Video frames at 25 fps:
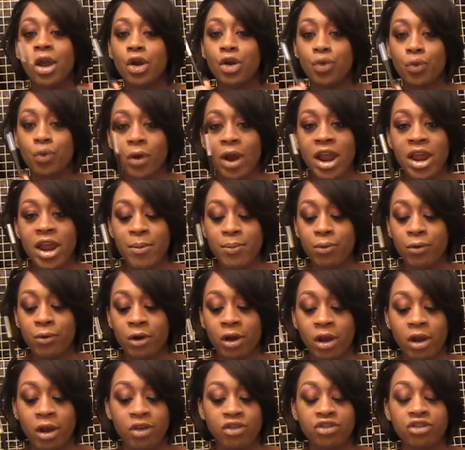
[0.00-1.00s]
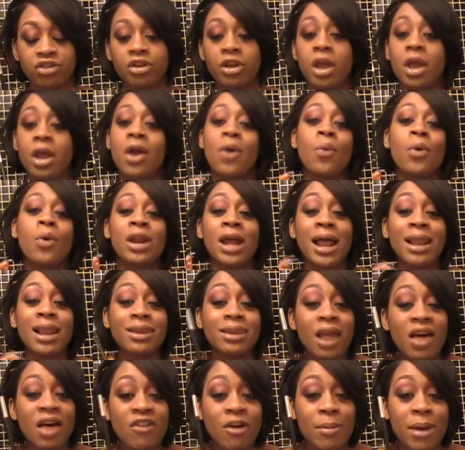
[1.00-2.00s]
Great brush. What I
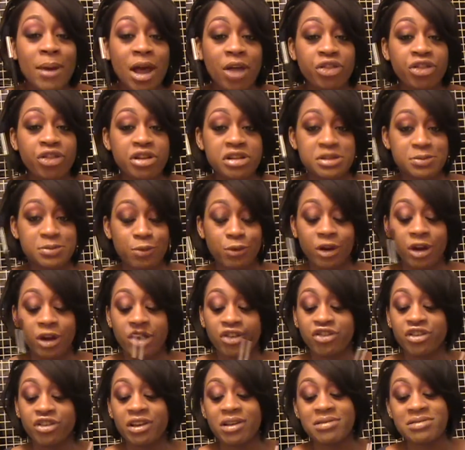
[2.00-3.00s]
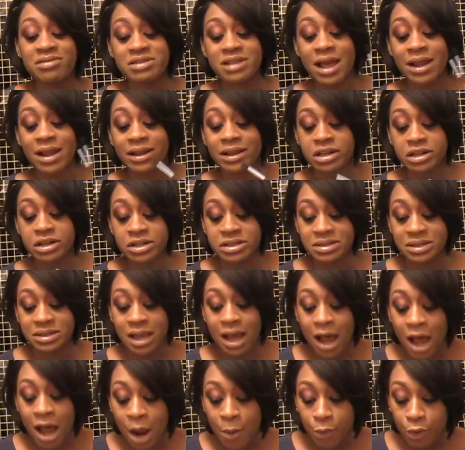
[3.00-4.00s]
love about this brush is that it is
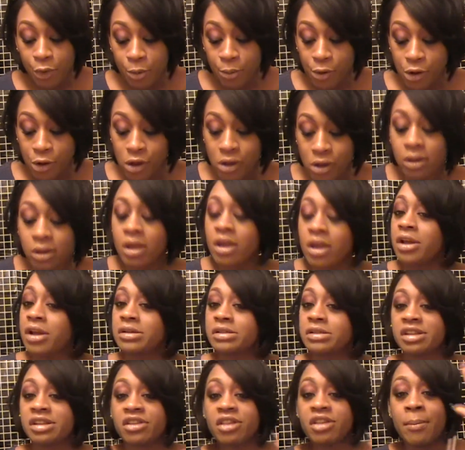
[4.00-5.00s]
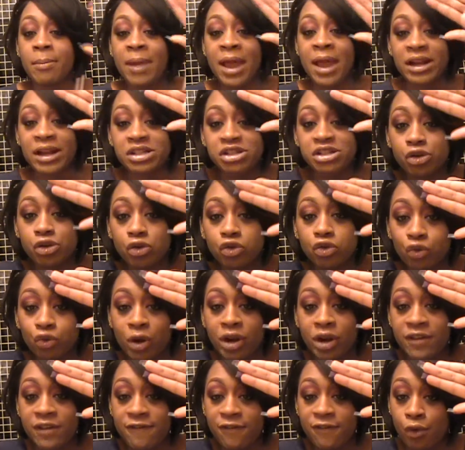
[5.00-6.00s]
comparable to the MAC
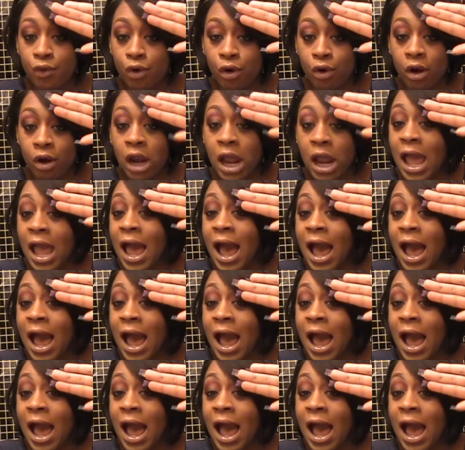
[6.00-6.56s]
224.